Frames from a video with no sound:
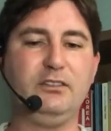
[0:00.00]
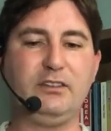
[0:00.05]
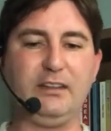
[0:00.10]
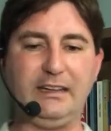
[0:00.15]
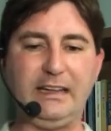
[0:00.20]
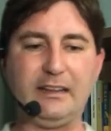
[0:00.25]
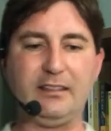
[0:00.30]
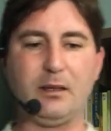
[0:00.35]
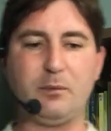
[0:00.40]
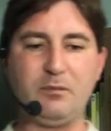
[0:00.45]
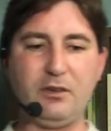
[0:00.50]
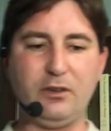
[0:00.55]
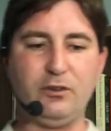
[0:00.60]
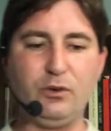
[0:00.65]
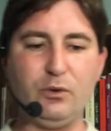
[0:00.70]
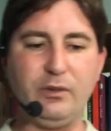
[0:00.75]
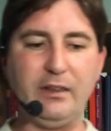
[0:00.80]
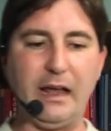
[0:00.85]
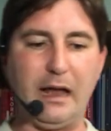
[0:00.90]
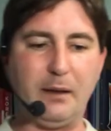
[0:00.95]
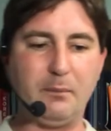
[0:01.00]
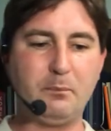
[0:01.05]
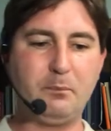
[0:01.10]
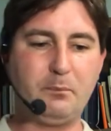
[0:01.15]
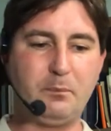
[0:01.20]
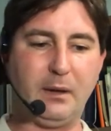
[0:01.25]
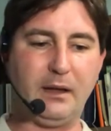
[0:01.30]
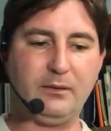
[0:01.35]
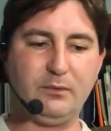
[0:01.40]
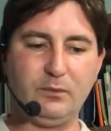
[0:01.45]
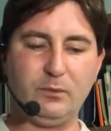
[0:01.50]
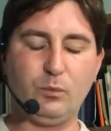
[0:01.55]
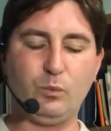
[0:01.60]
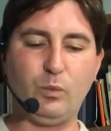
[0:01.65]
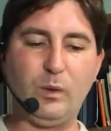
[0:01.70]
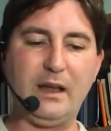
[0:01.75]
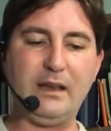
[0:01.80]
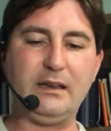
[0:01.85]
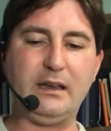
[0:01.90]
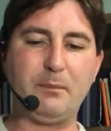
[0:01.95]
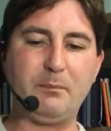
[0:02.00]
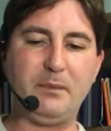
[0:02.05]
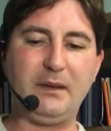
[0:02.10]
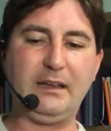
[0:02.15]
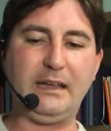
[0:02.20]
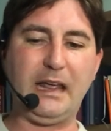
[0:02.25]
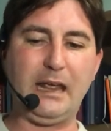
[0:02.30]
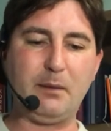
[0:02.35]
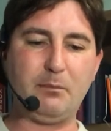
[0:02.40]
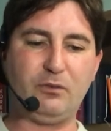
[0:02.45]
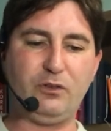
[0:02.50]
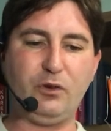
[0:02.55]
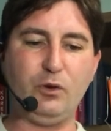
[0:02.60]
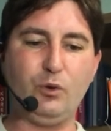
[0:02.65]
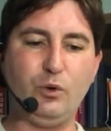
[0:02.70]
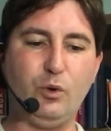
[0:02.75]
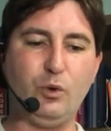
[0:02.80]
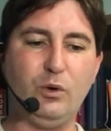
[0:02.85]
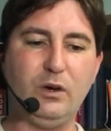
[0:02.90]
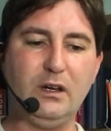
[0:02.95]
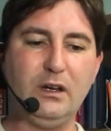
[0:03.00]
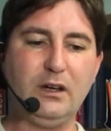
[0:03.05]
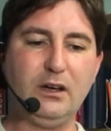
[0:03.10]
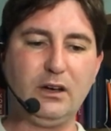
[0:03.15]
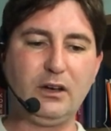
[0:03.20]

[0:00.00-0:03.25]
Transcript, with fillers: to get them to do that, but when it became too